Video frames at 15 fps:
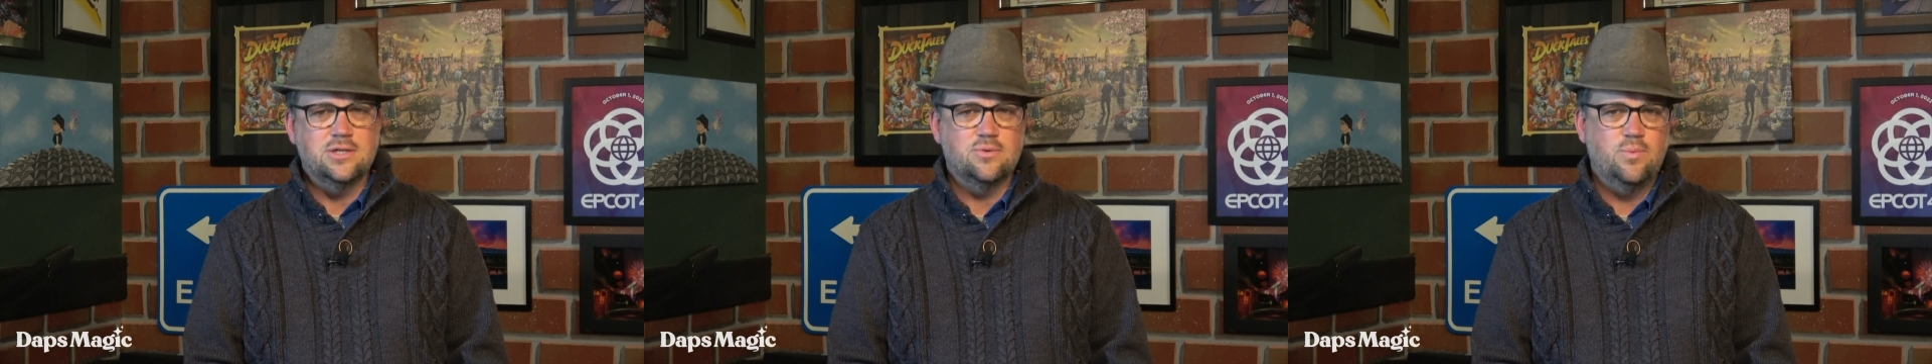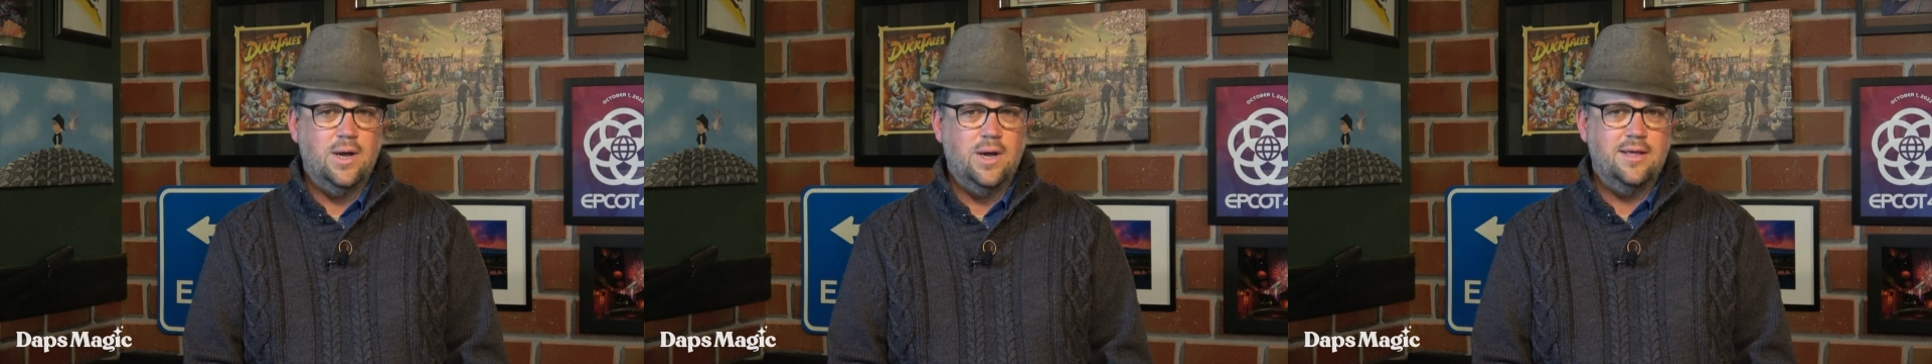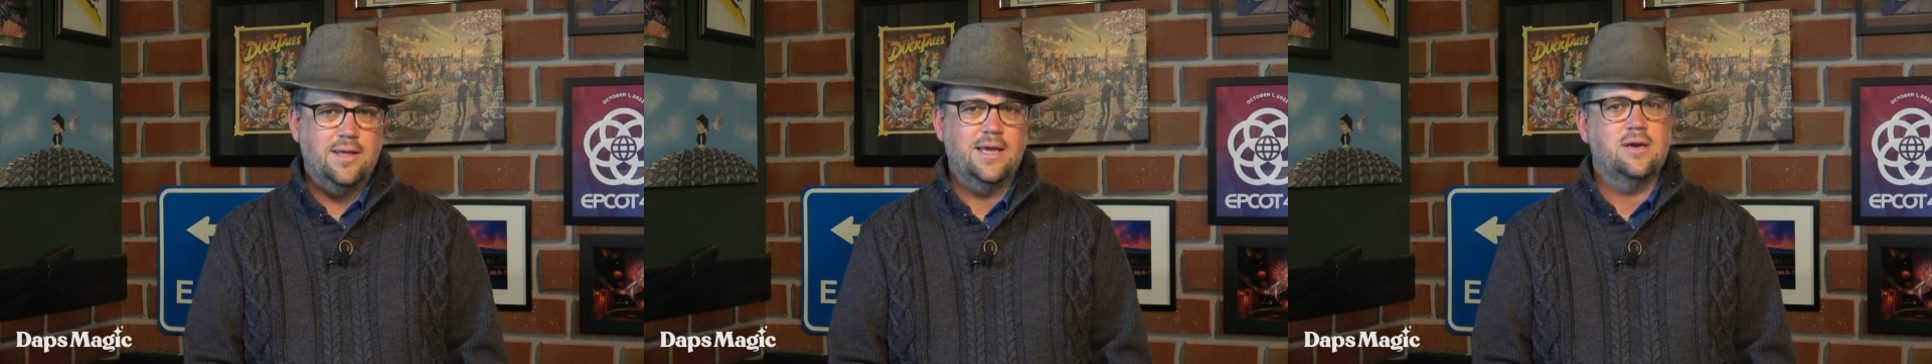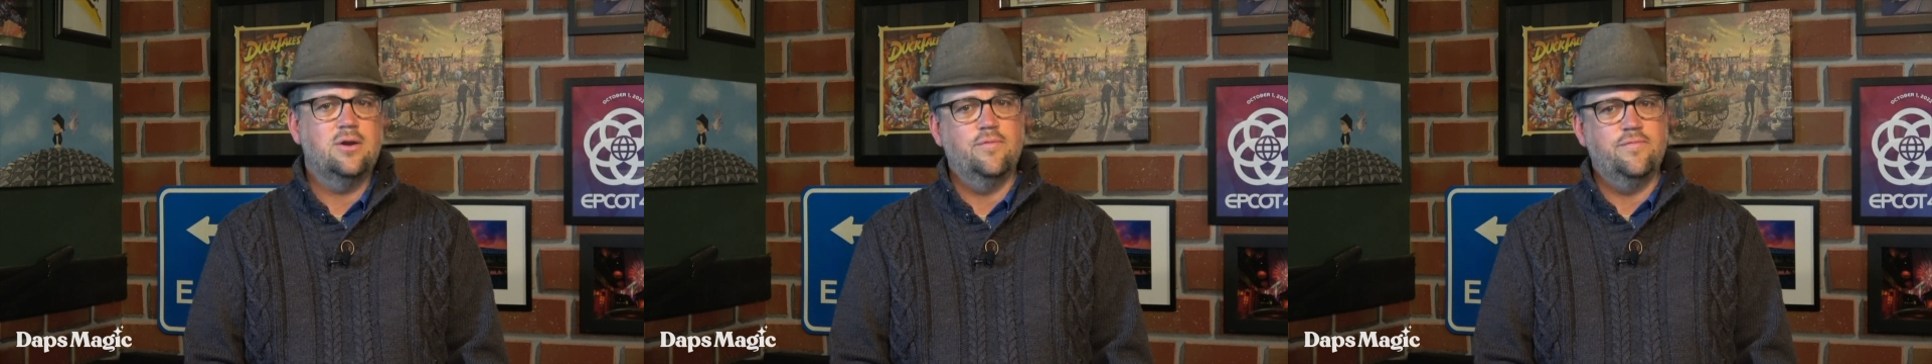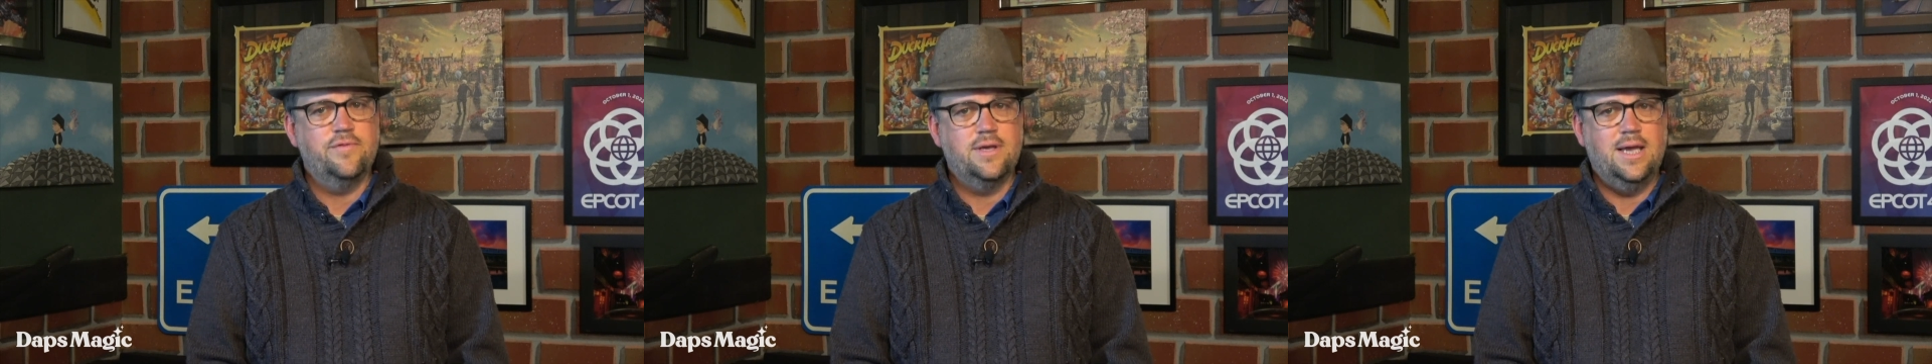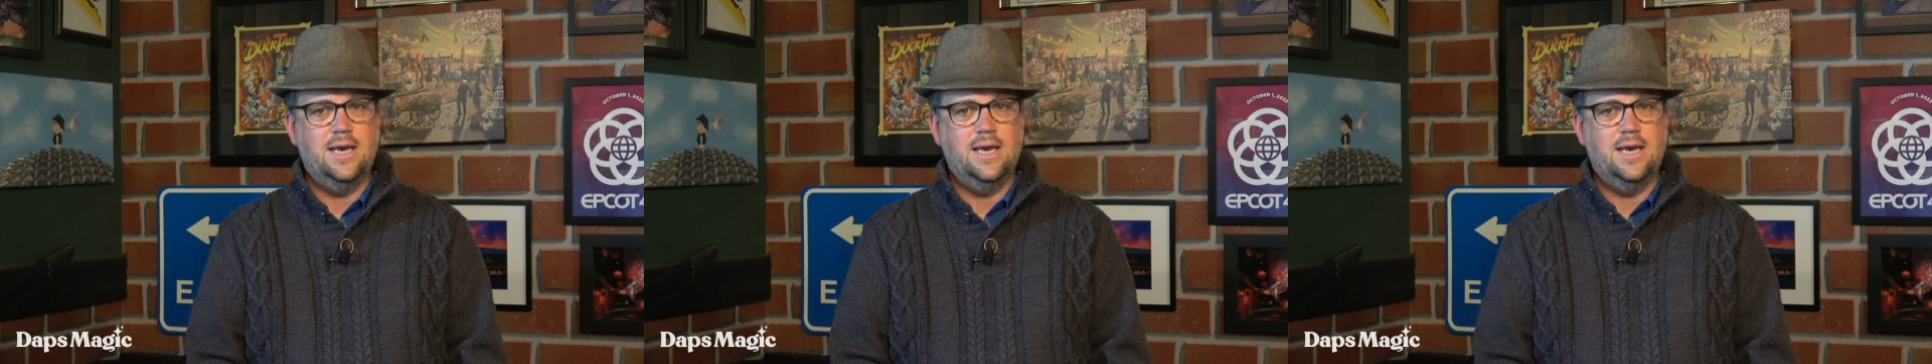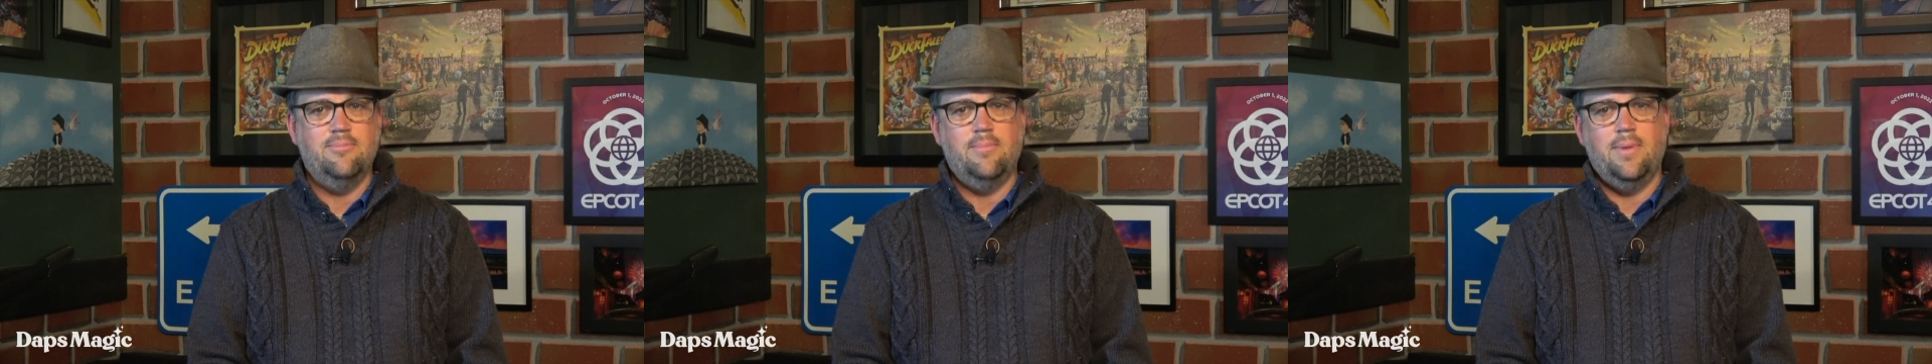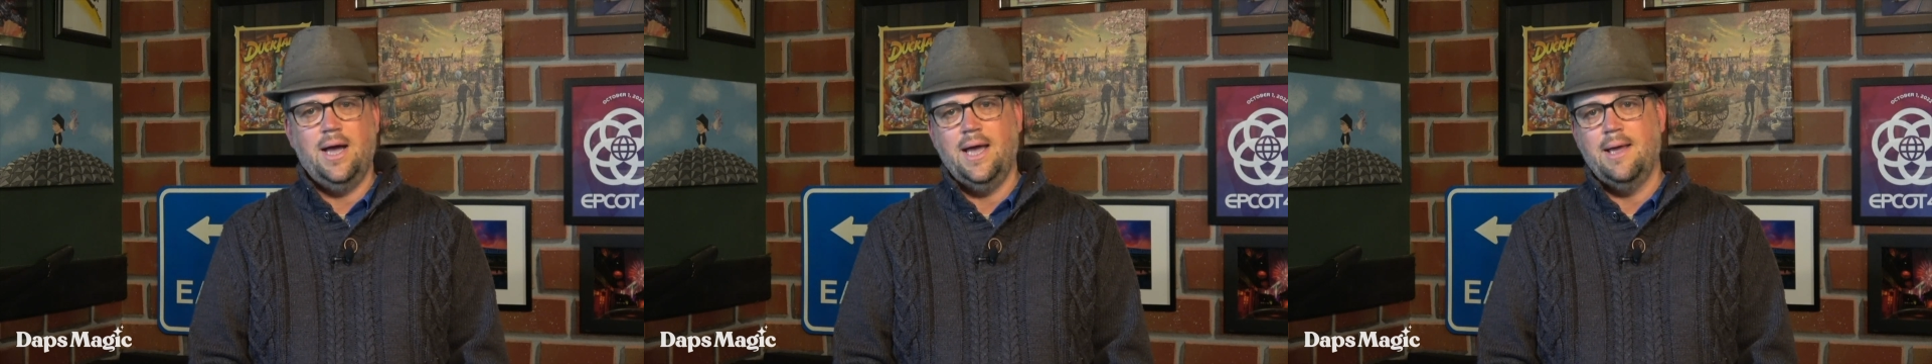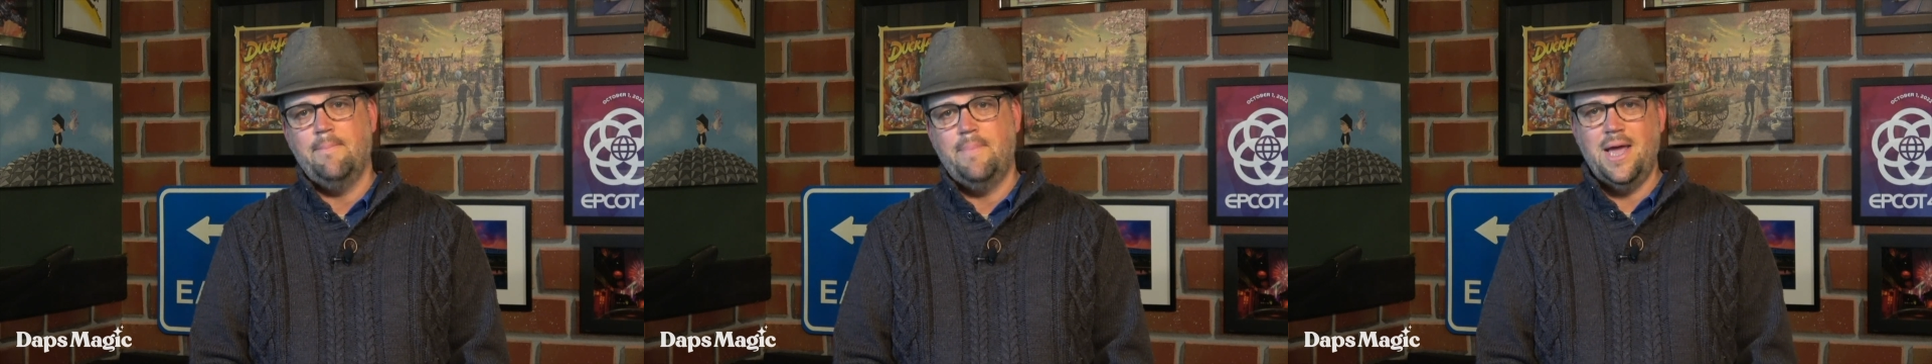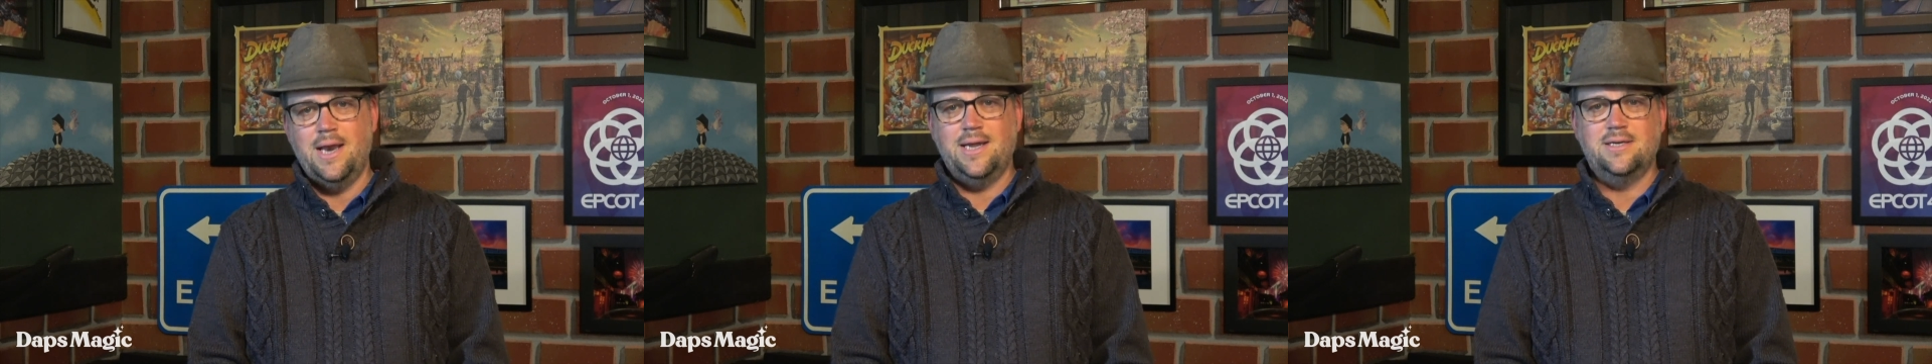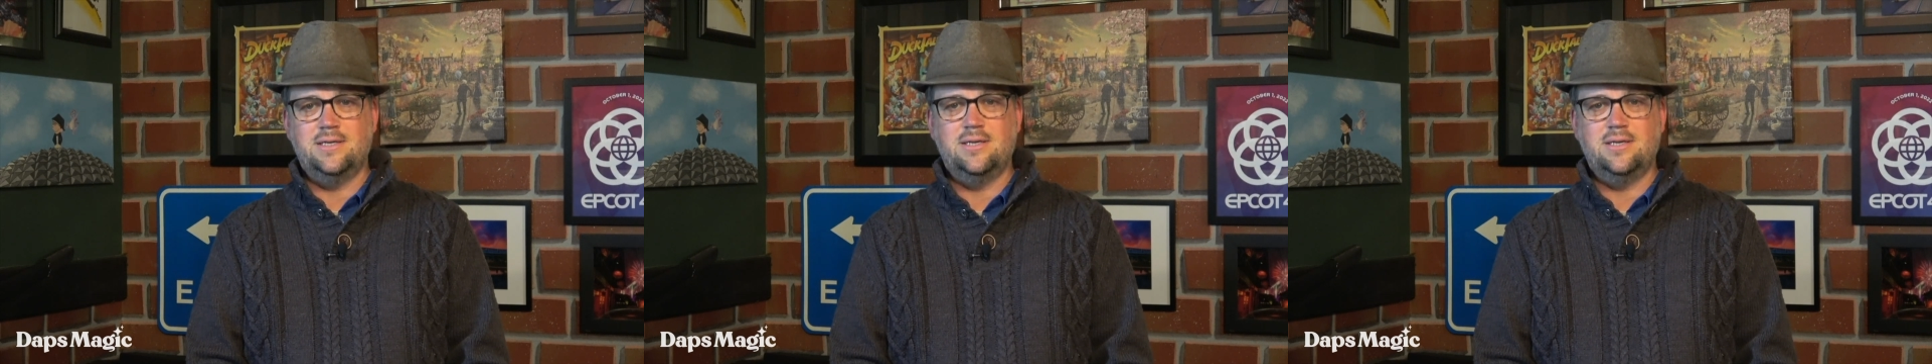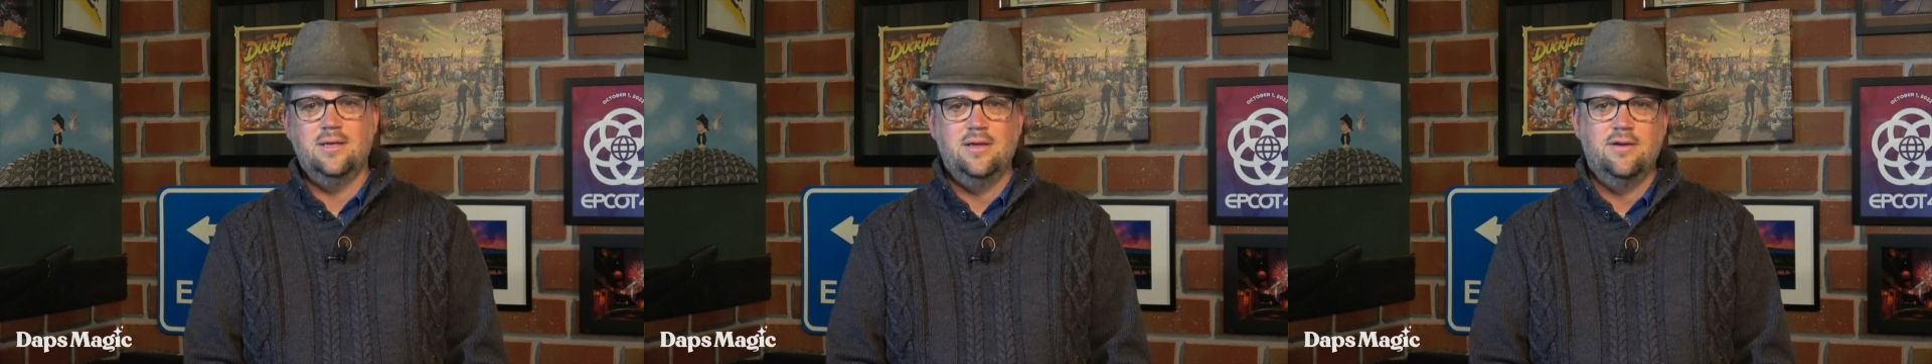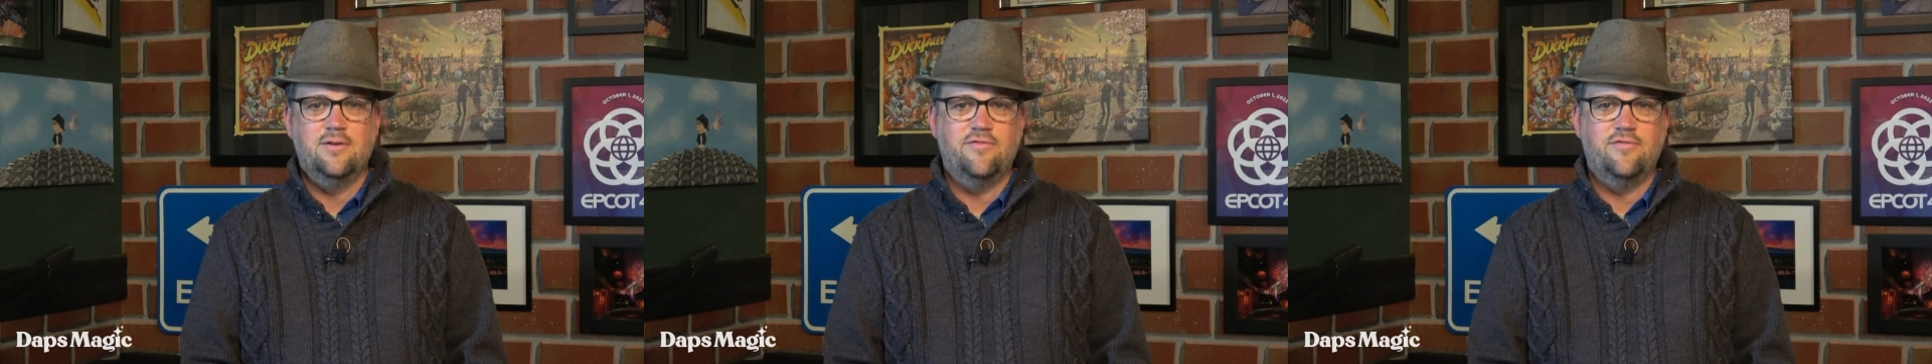as well, and hopefully getting my pennant